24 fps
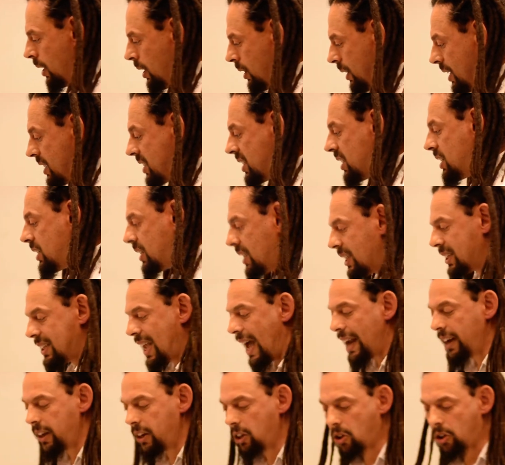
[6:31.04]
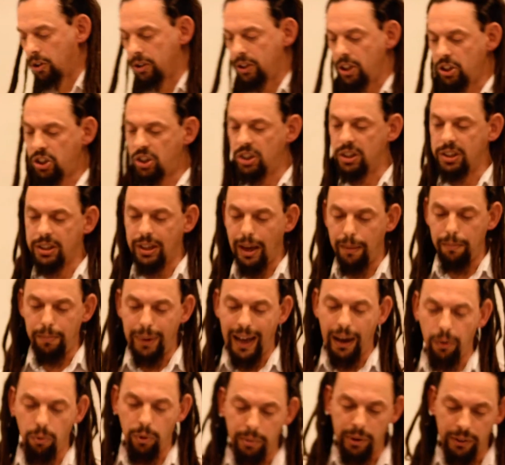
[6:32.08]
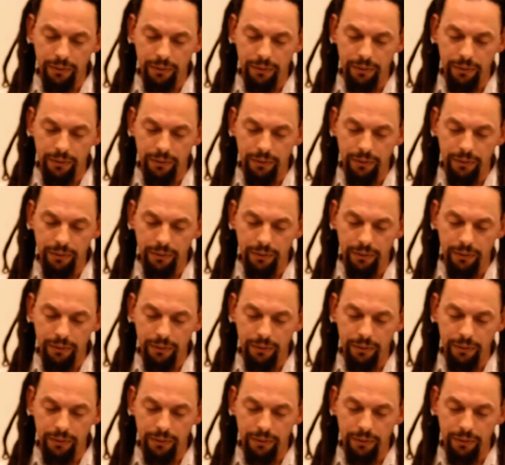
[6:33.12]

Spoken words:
This is exactly the conditions that black women